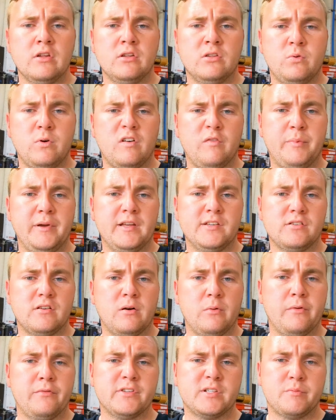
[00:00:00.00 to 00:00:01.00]
got 12
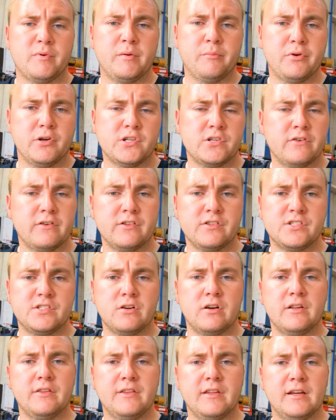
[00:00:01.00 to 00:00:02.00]
psi worth of spring pressure
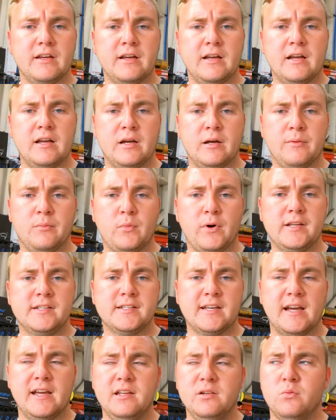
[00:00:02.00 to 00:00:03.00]
inside the
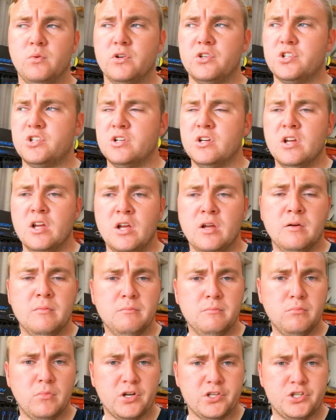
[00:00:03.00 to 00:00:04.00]
wastegate, which
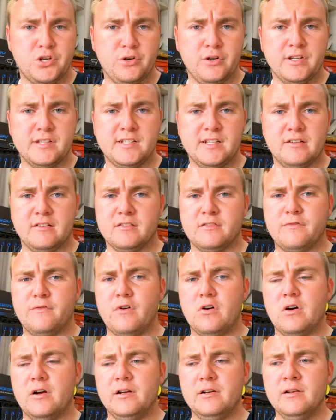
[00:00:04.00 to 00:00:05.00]
my tuner said is
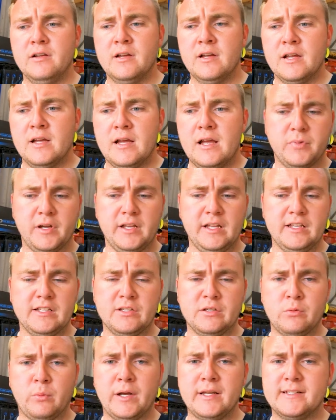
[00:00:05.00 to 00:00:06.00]
fine. But yeah,
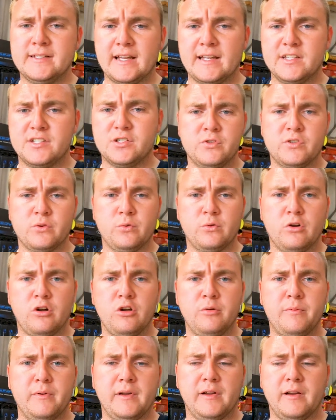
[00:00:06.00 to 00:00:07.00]
the wastegate's still not
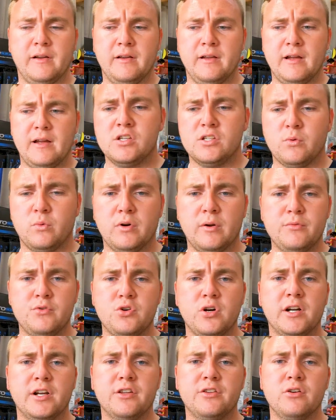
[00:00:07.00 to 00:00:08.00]
opening. So what I'm
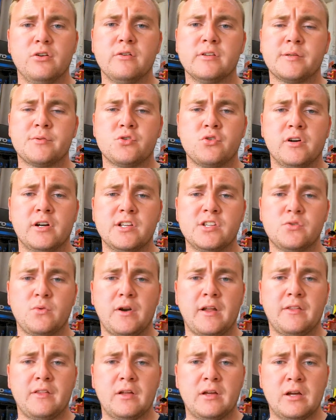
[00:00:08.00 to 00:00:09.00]
trying to do is I'm trying to
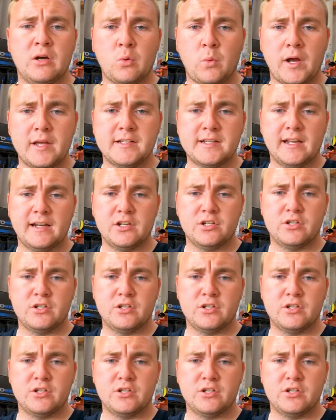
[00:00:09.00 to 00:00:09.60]
sort out the wastegate